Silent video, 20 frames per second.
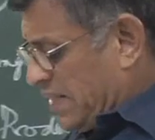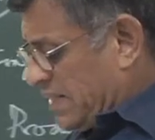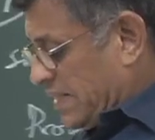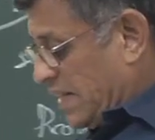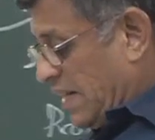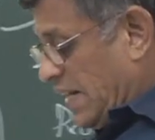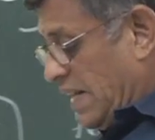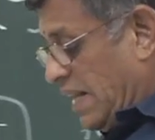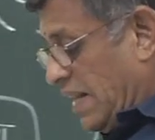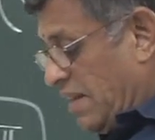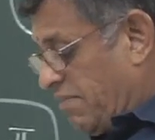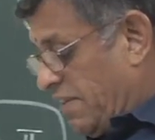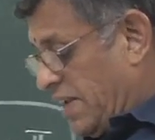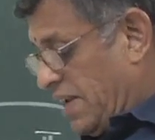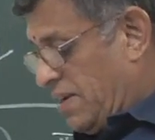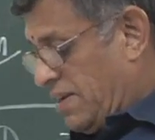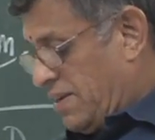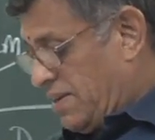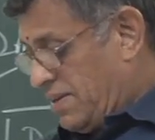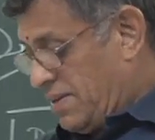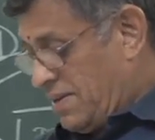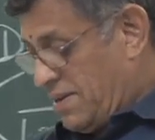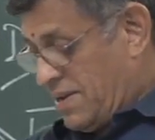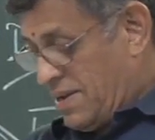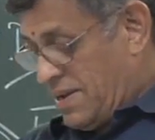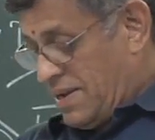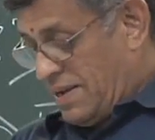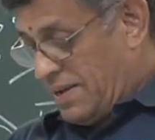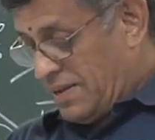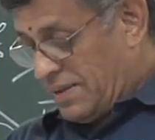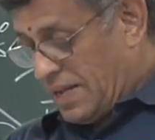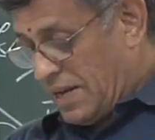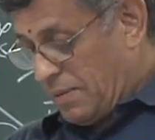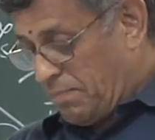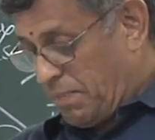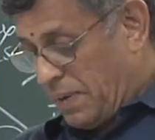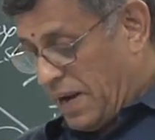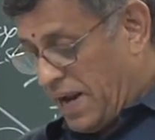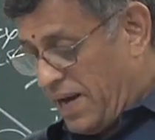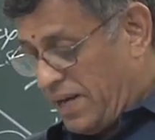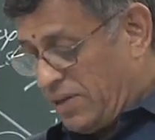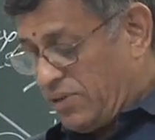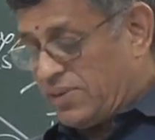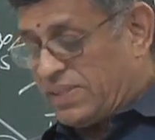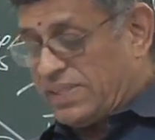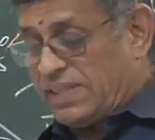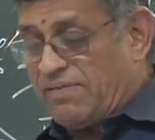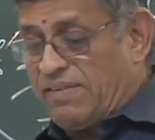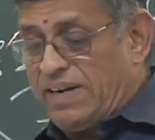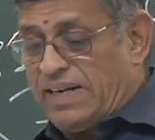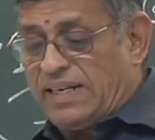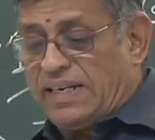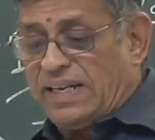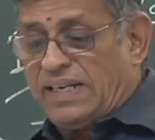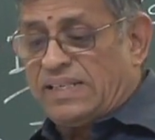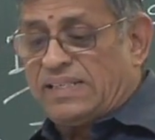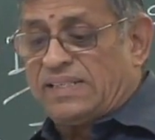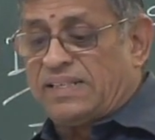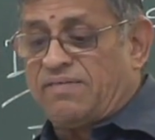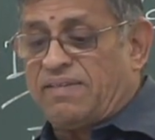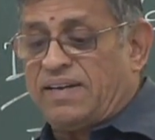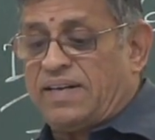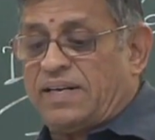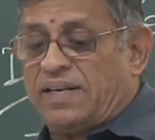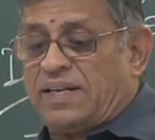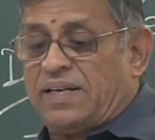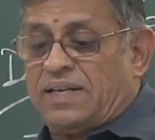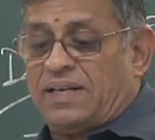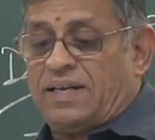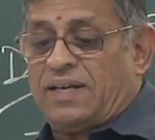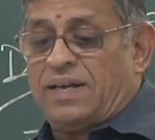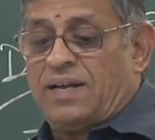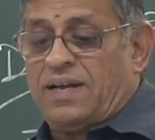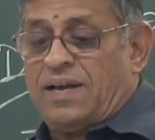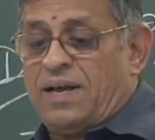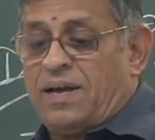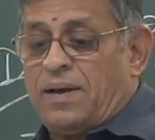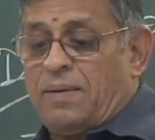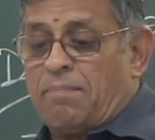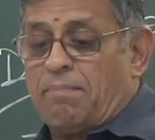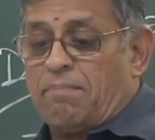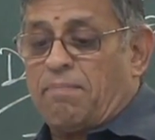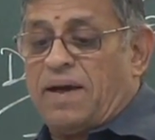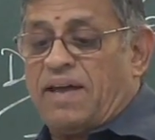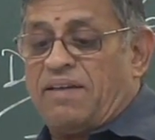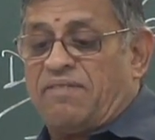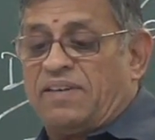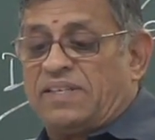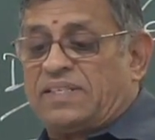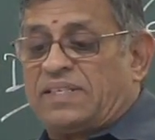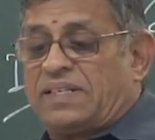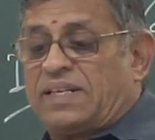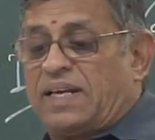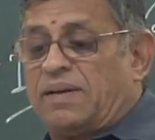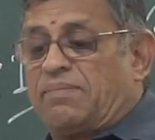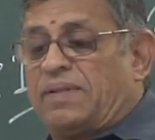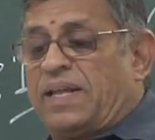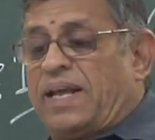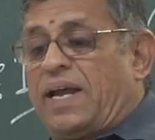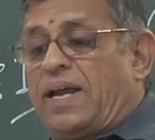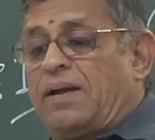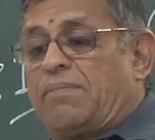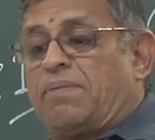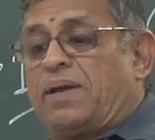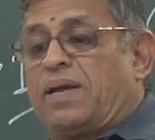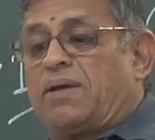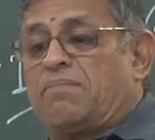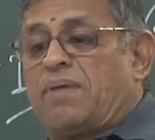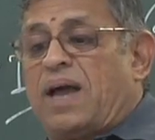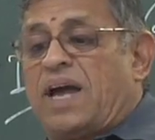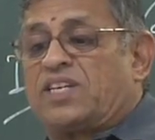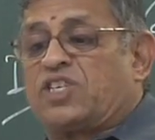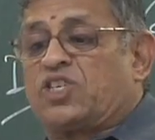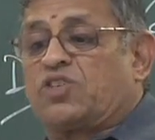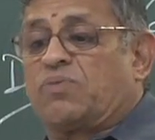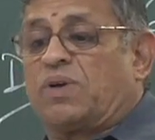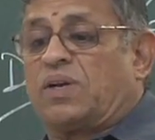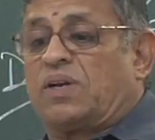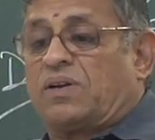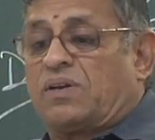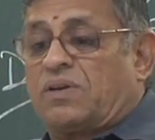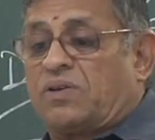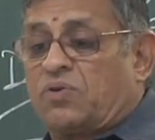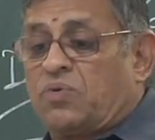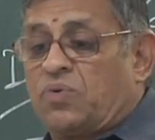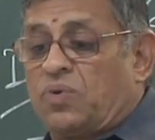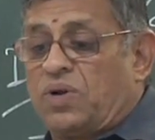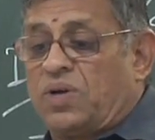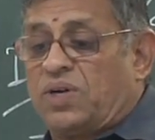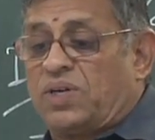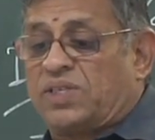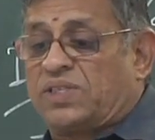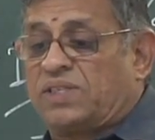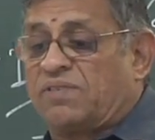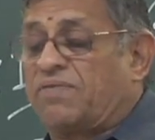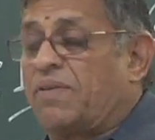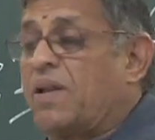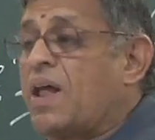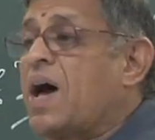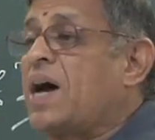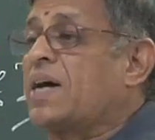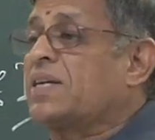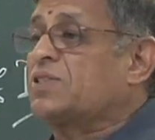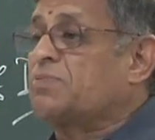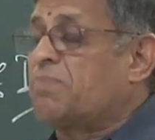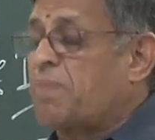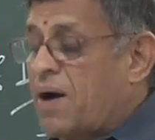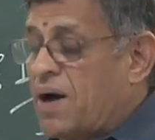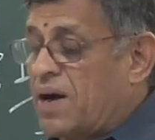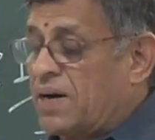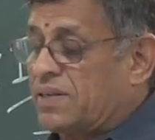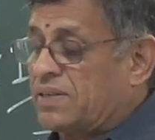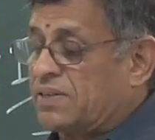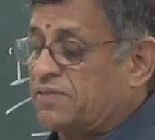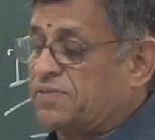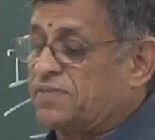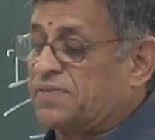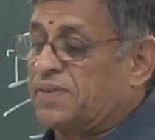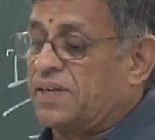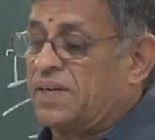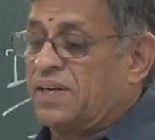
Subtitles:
study revealed that prior to 1770, by which time they had become actual rulers of large part of